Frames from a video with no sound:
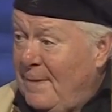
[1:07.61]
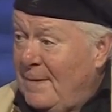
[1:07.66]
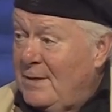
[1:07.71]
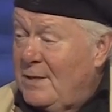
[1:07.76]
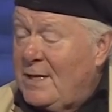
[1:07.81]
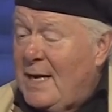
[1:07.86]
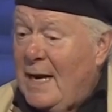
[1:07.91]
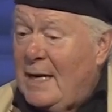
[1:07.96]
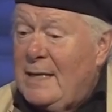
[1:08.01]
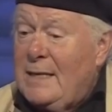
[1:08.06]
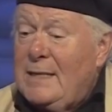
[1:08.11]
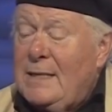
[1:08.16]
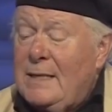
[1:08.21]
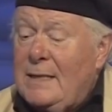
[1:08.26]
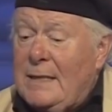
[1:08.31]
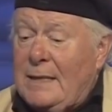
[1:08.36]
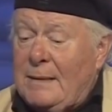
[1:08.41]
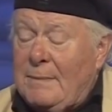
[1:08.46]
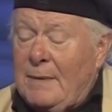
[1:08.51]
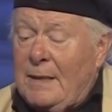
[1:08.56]
Sally did
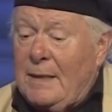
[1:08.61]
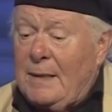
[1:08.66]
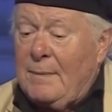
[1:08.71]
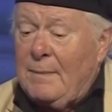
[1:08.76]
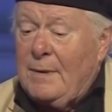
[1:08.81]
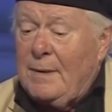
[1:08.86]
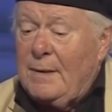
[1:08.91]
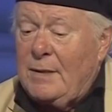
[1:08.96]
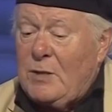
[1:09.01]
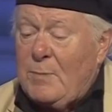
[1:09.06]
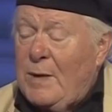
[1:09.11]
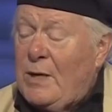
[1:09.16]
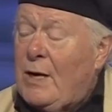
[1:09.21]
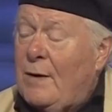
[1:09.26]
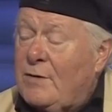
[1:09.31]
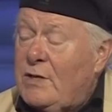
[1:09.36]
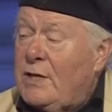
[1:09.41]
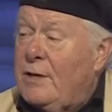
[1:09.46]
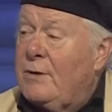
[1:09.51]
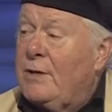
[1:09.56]
a, a
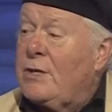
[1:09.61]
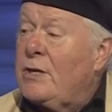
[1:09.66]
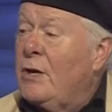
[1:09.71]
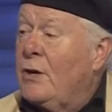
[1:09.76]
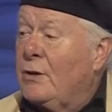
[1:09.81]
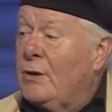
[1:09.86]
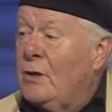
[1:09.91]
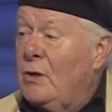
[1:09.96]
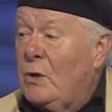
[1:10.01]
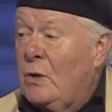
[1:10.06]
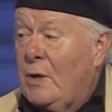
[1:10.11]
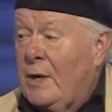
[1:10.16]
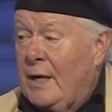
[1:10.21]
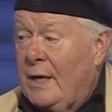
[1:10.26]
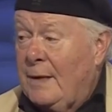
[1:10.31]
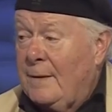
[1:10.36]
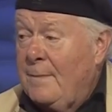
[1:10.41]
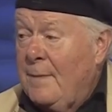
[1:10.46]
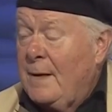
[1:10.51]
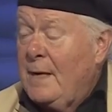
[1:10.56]
spin-off series called
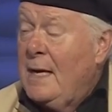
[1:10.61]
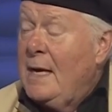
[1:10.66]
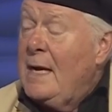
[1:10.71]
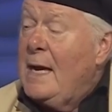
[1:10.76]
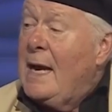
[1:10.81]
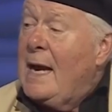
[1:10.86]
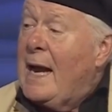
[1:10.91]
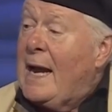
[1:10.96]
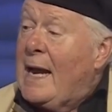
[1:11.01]
Gloria. Yes.